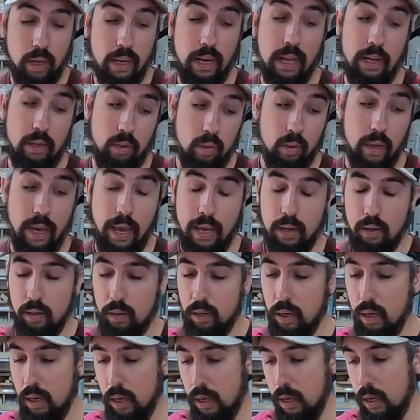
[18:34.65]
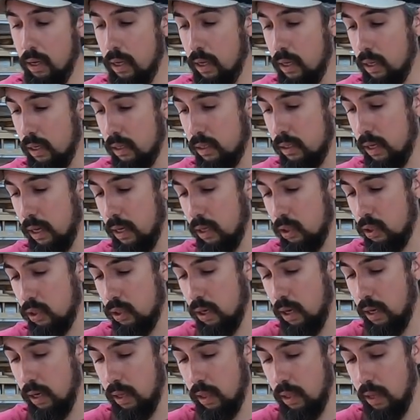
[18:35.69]
And that you can get a second
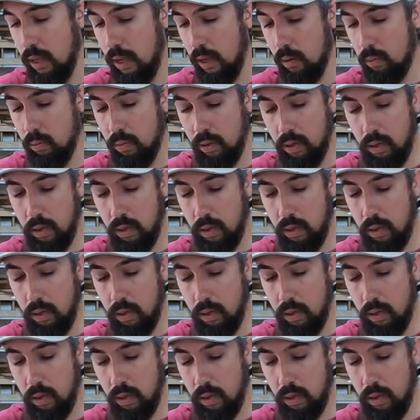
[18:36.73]
shot at that.